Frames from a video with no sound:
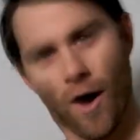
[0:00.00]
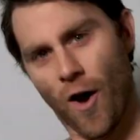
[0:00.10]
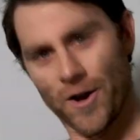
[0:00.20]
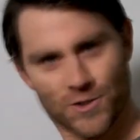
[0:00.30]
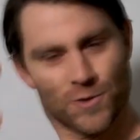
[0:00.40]

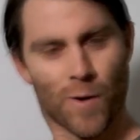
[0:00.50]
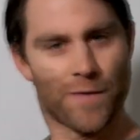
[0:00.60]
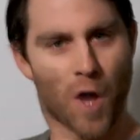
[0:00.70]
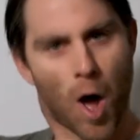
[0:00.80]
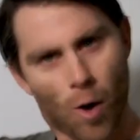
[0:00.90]
I just
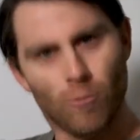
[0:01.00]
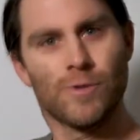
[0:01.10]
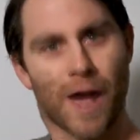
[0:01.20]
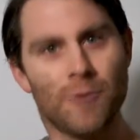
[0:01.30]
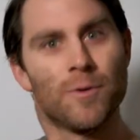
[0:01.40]
went the whole
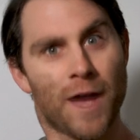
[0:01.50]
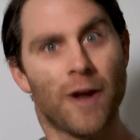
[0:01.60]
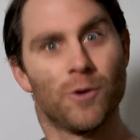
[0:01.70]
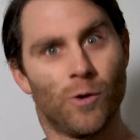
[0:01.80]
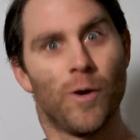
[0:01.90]
day
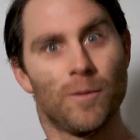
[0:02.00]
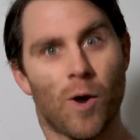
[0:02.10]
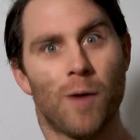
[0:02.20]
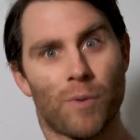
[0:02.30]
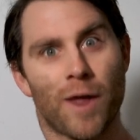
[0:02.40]
without annoying
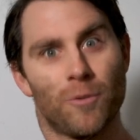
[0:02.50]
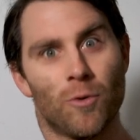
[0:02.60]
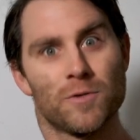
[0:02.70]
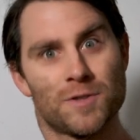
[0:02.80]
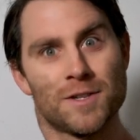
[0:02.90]
my brother
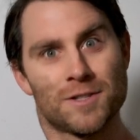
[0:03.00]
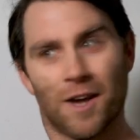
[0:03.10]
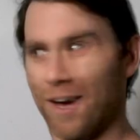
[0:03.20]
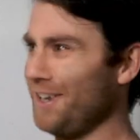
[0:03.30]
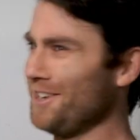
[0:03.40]
or
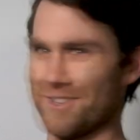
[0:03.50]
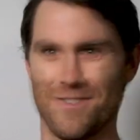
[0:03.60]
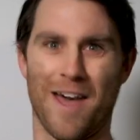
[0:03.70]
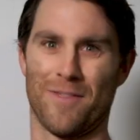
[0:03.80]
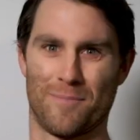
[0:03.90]
sister. Isn't
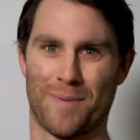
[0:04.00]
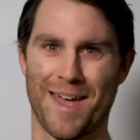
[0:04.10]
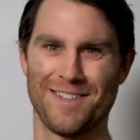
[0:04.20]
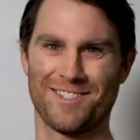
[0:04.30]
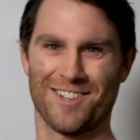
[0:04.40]
that the
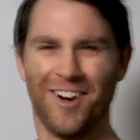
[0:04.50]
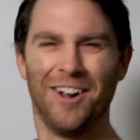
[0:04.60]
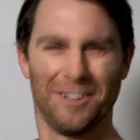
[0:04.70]
best?